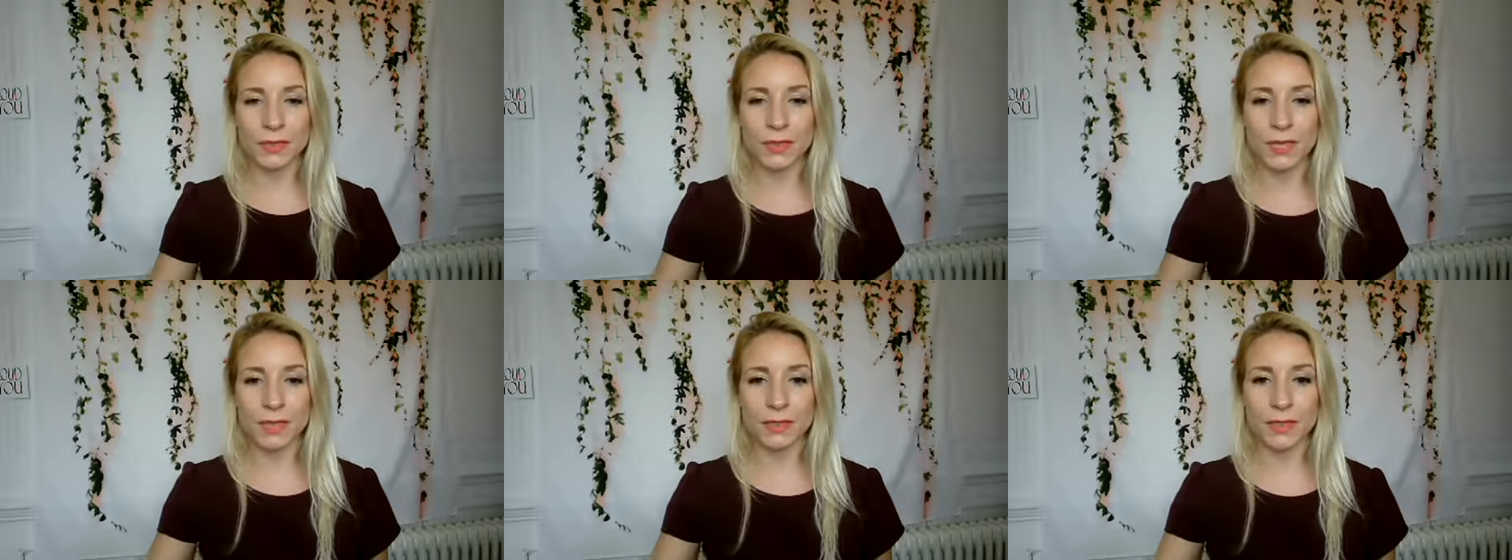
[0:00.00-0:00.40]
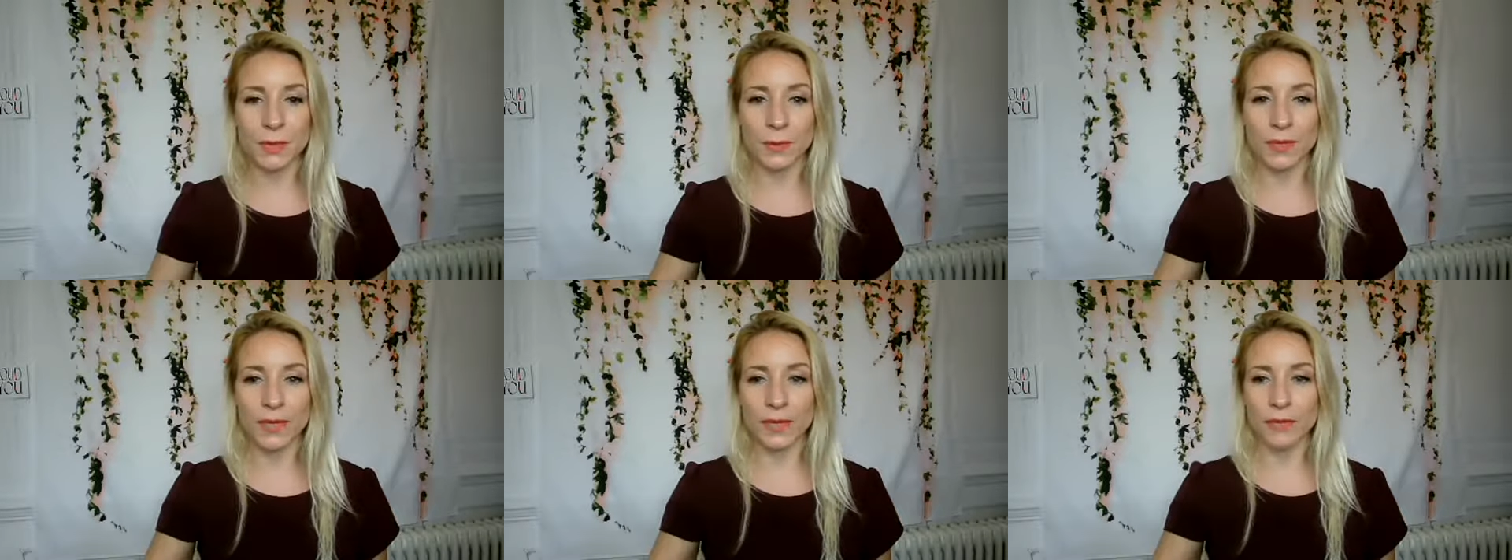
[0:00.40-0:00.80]
So that's
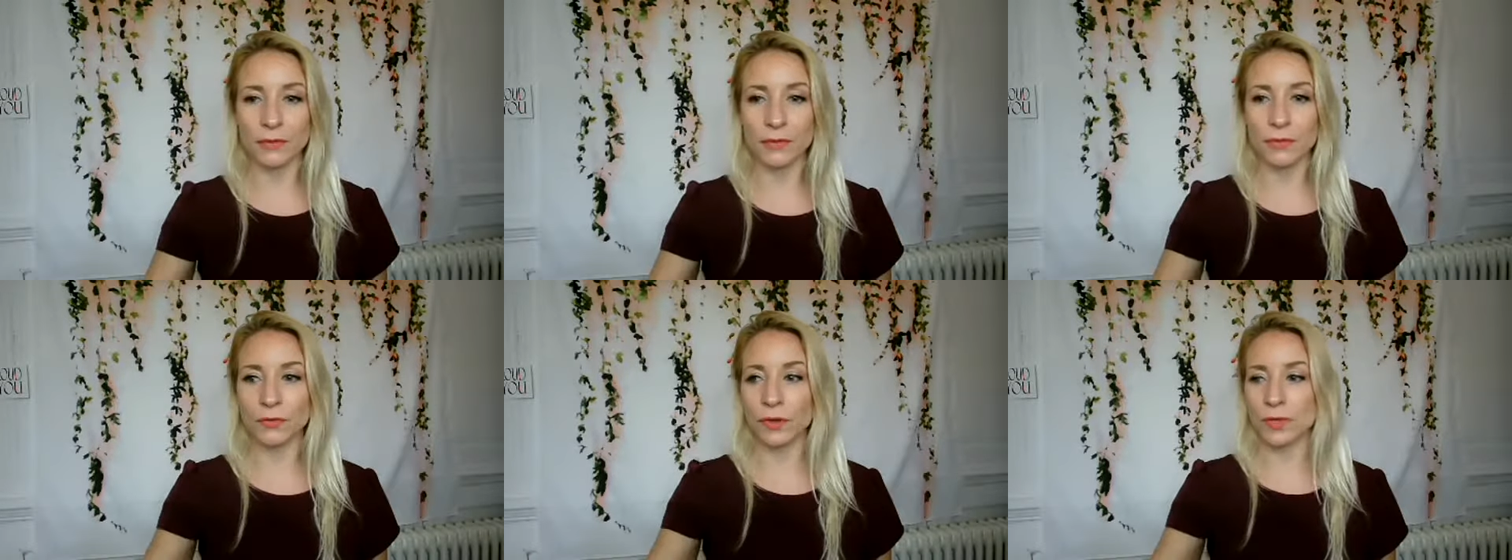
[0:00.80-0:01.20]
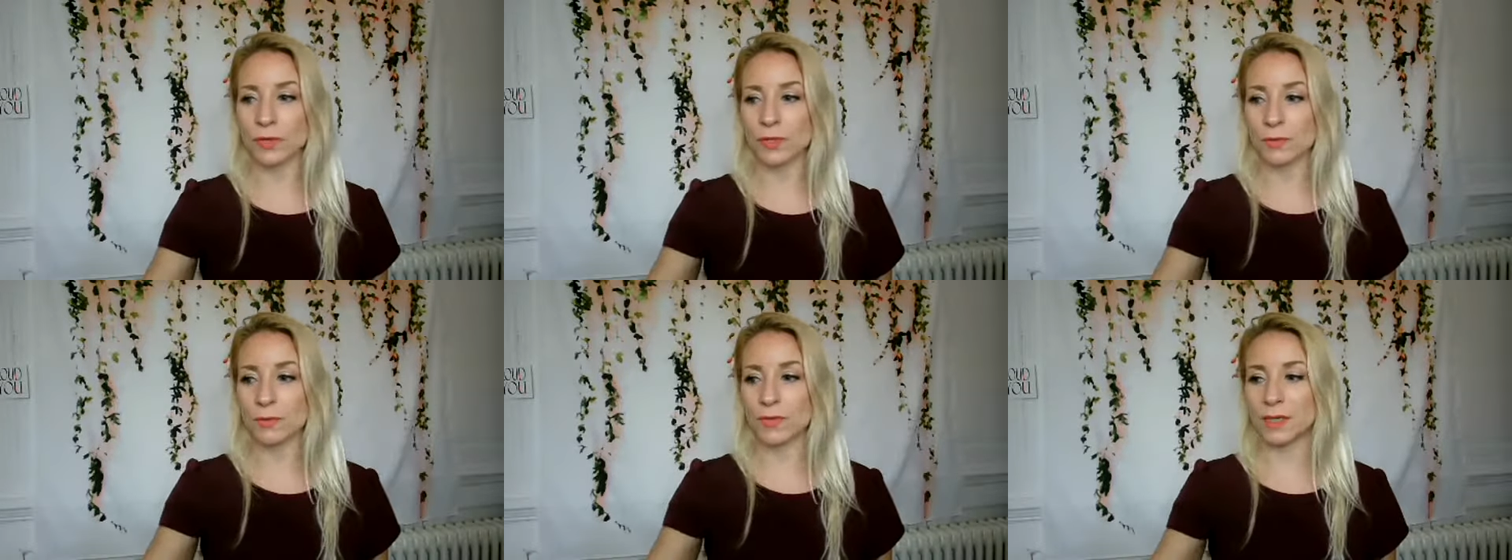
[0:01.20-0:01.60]
going in. If you've got
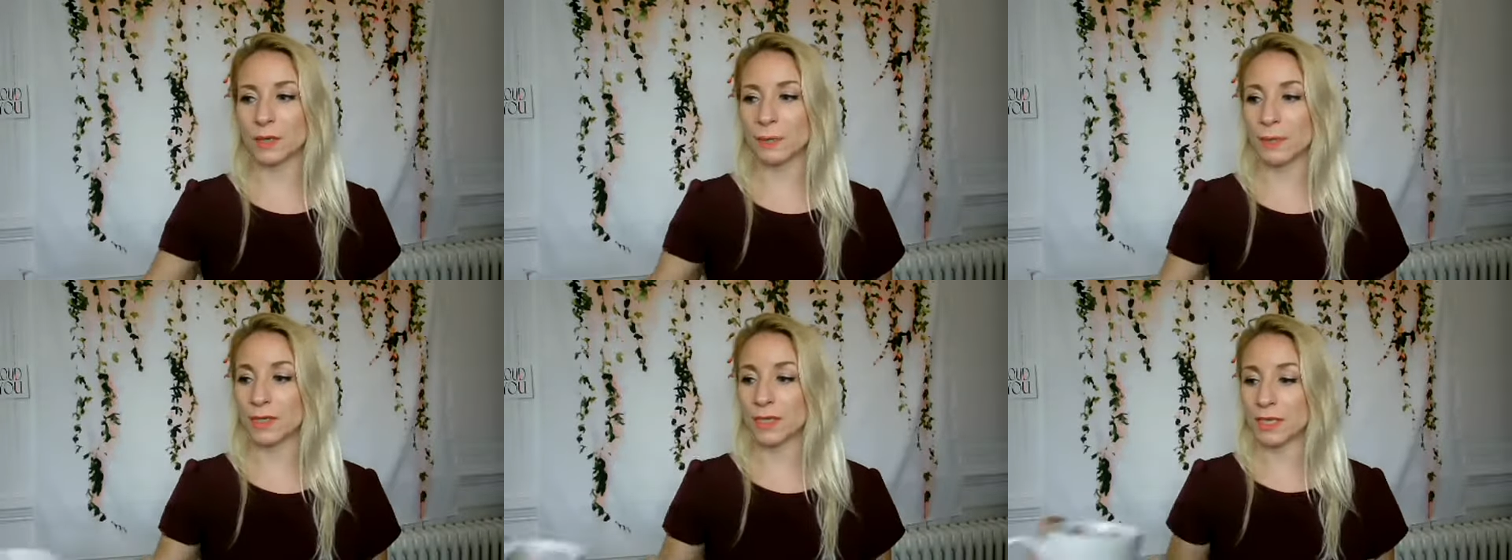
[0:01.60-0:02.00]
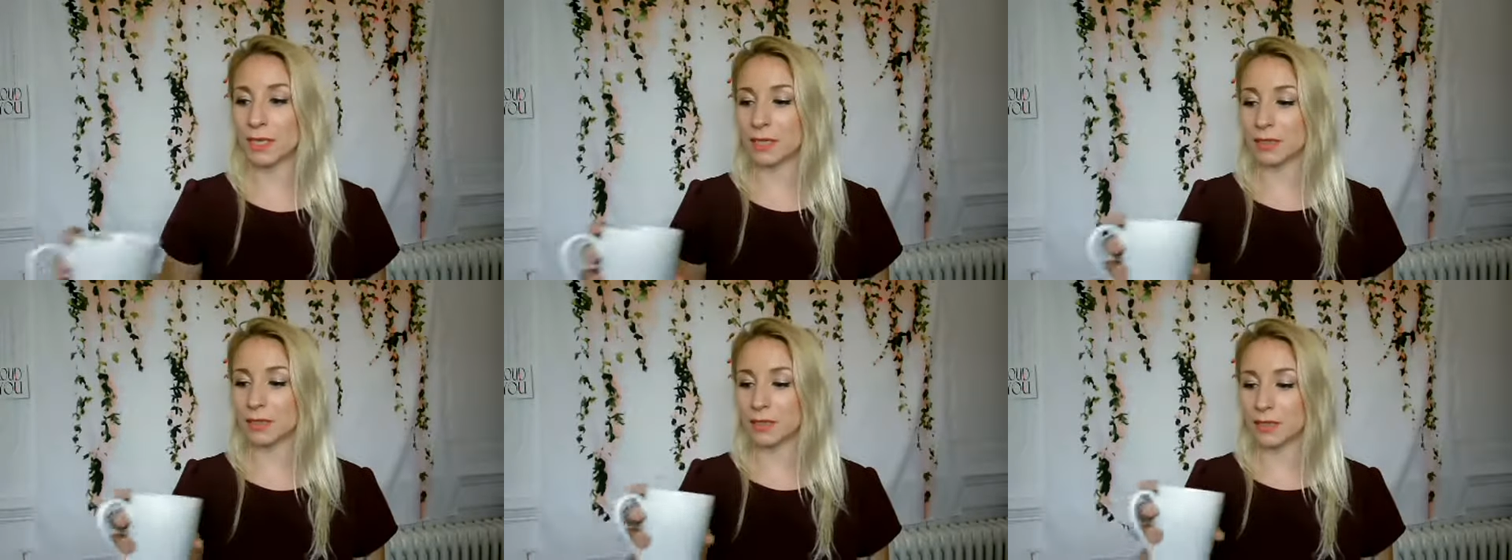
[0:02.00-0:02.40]
something in
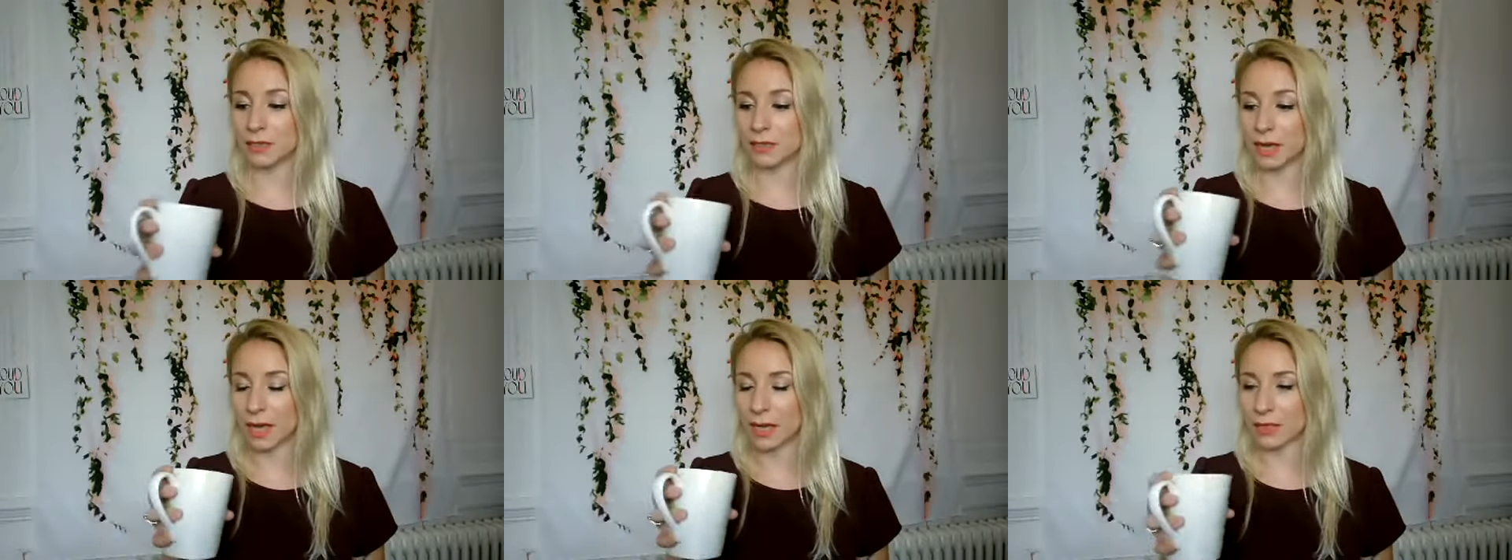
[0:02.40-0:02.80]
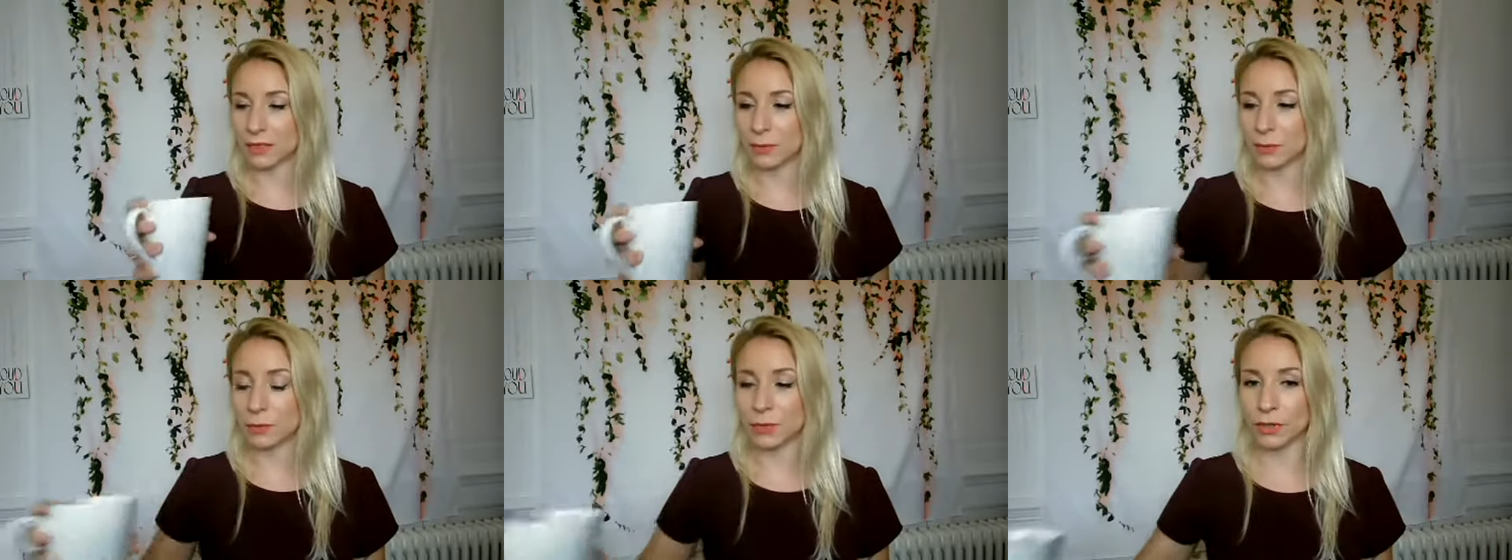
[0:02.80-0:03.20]
particular you'd like
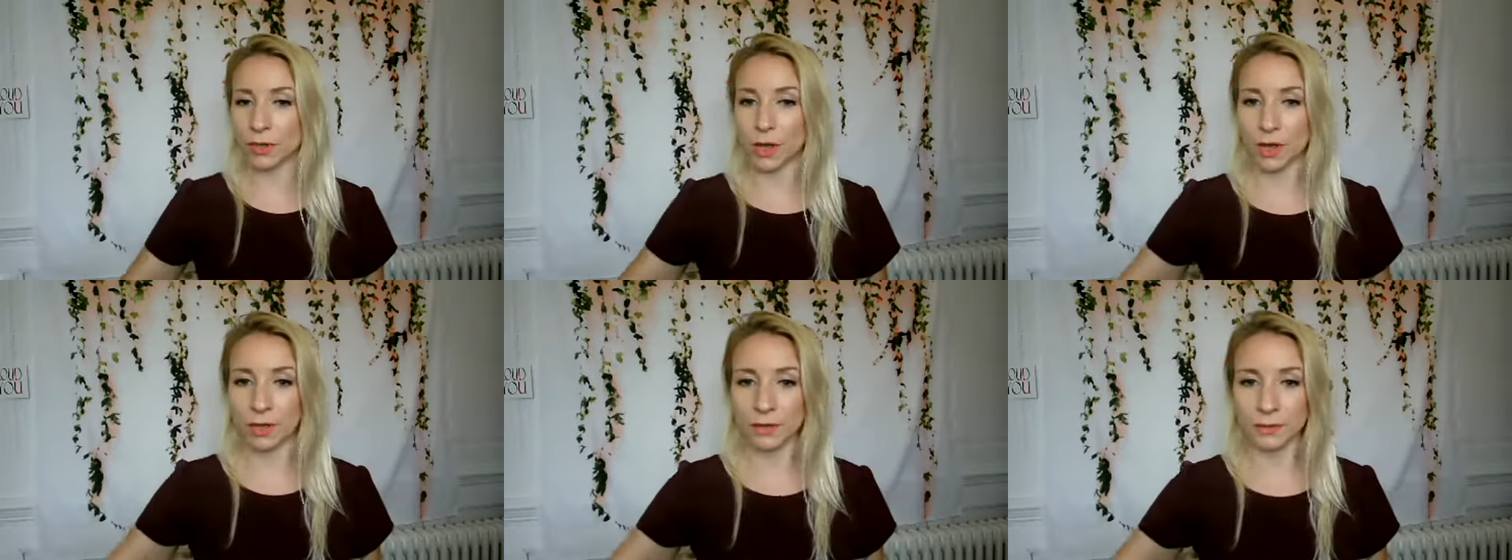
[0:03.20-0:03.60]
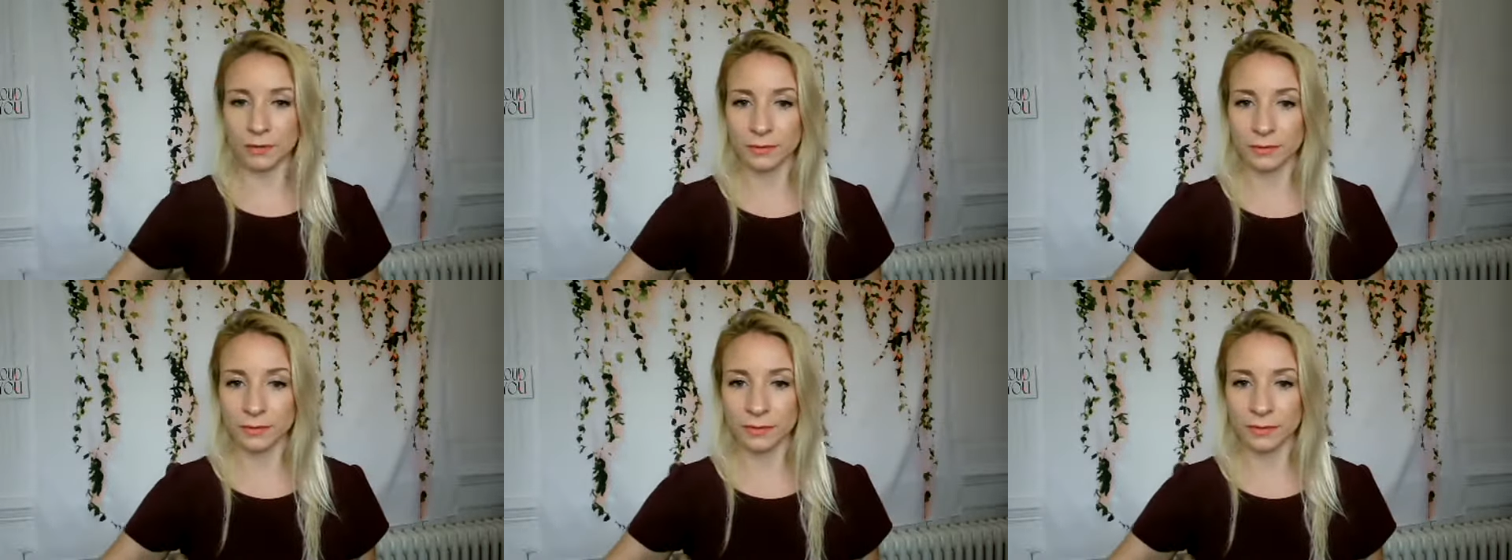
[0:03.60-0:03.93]
to work on,